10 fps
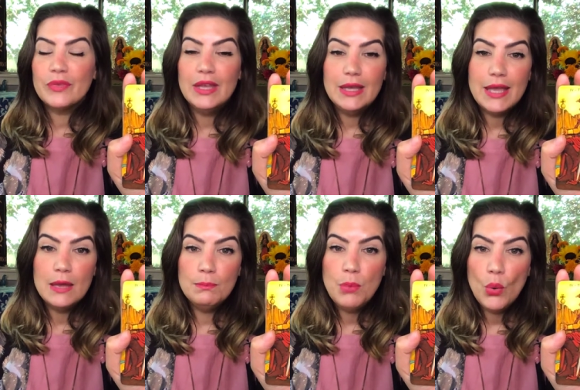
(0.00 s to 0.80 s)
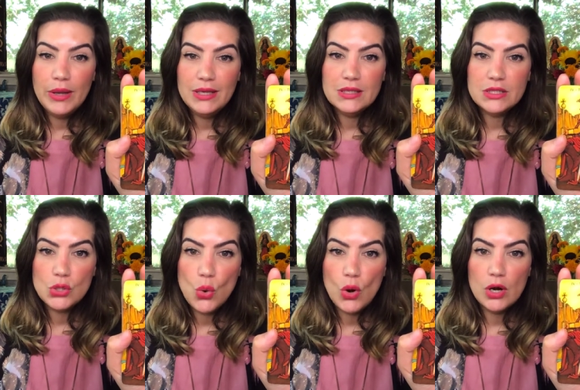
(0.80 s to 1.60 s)
it can point
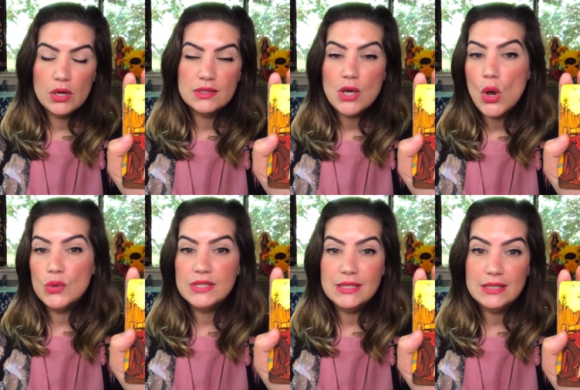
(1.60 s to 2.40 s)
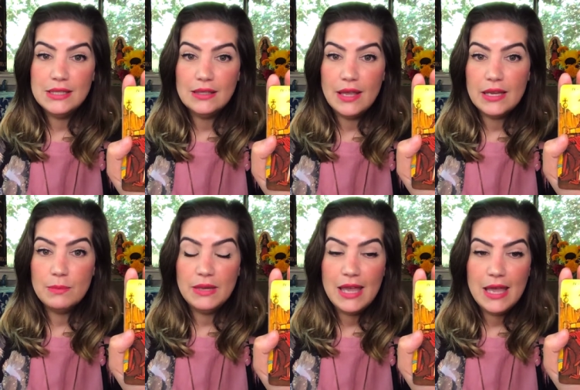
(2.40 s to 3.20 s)
towards OCD like
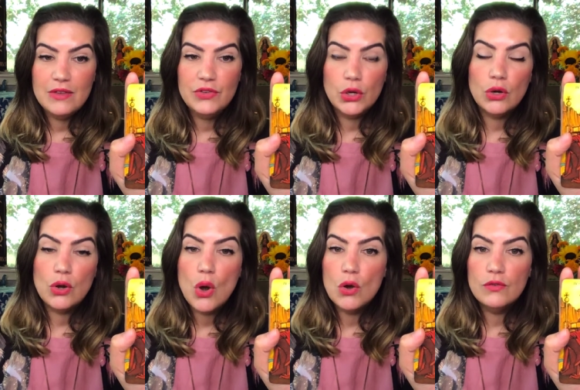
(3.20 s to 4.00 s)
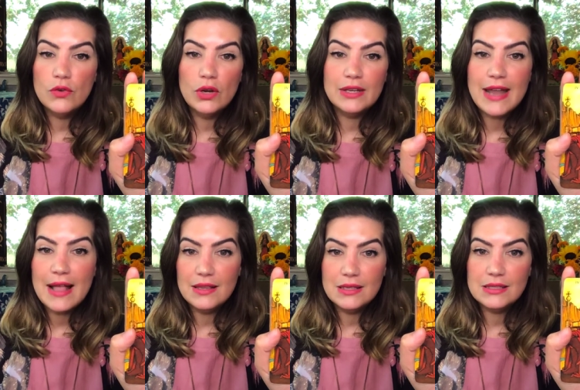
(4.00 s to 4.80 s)
behavior, over
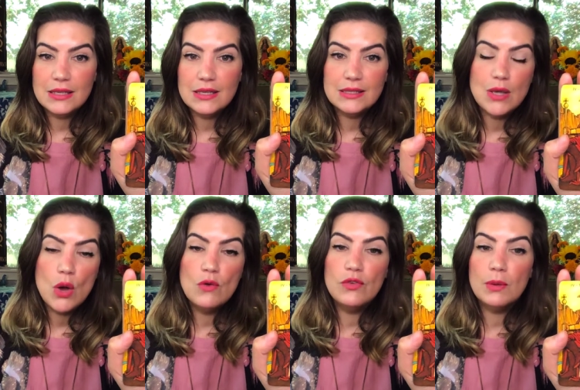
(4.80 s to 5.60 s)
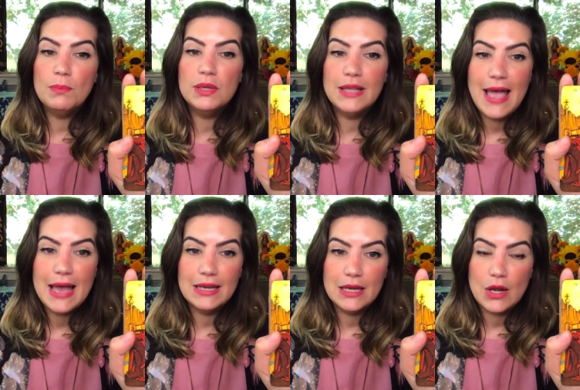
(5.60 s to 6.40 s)
analysis, over
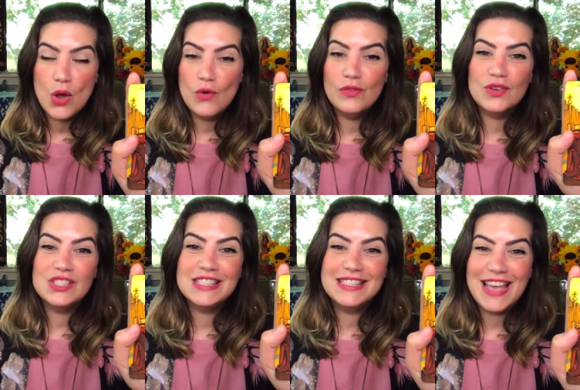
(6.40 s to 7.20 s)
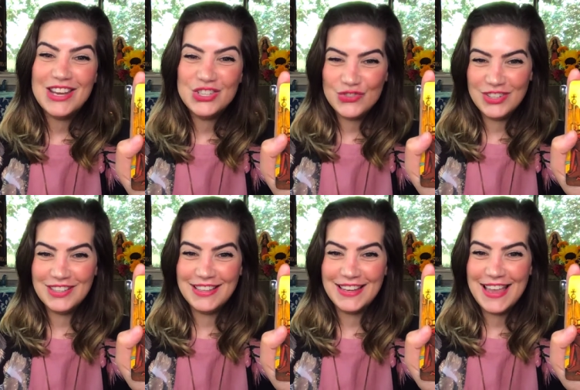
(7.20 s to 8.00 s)
planning, over
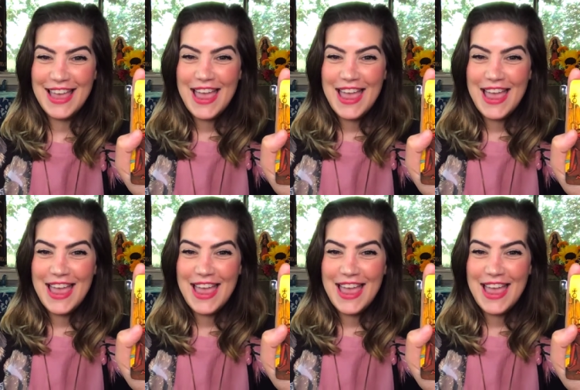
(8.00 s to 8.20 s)
scheduling,